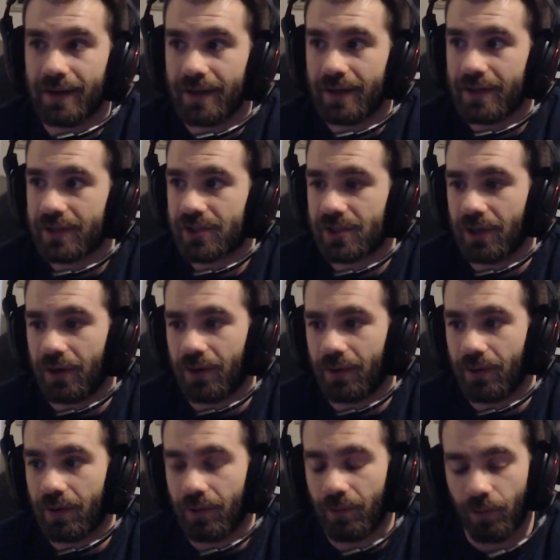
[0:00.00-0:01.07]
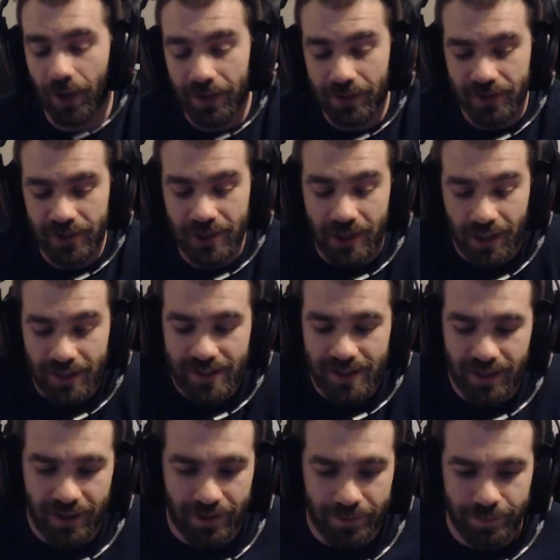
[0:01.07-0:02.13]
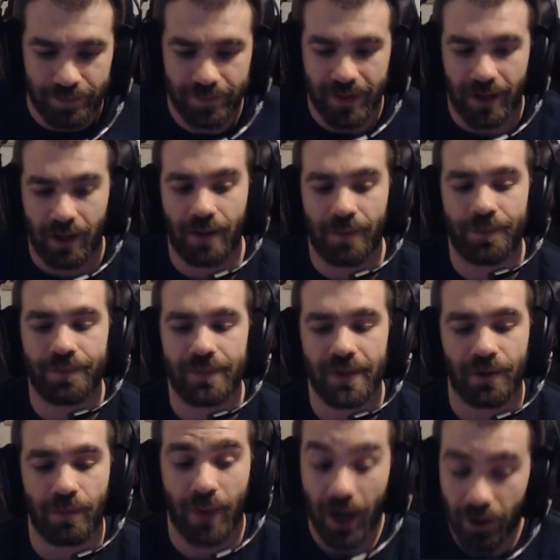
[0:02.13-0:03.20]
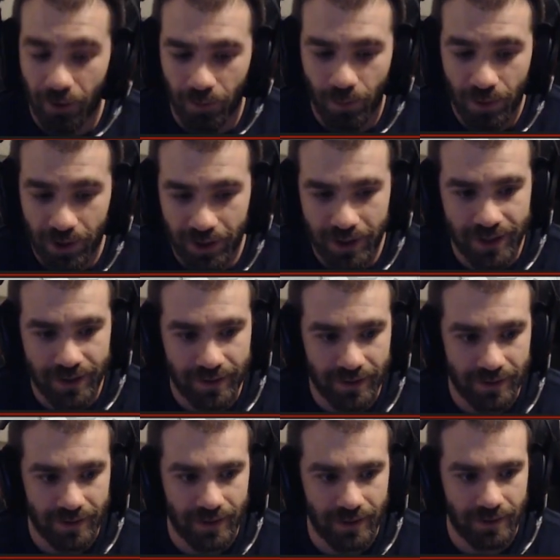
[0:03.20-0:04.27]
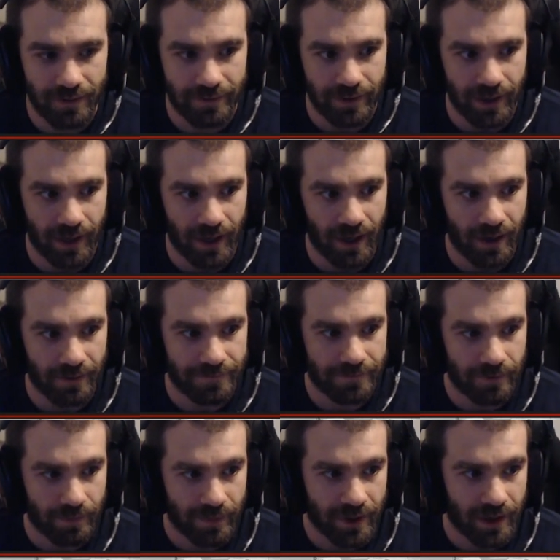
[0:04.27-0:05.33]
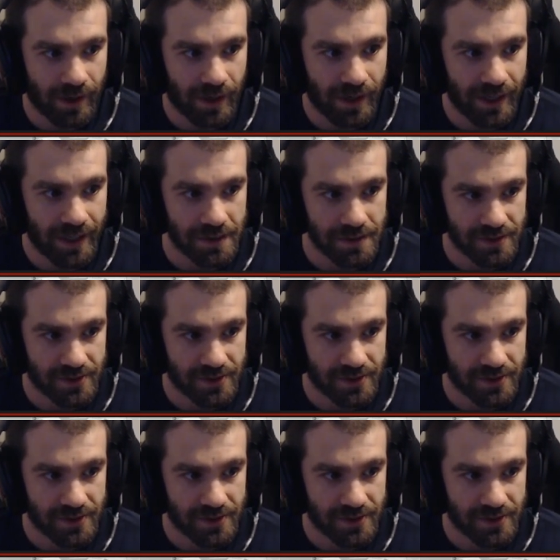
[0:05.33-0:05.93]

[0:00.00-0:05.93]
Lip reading: So when those thoughts come, my homework from her is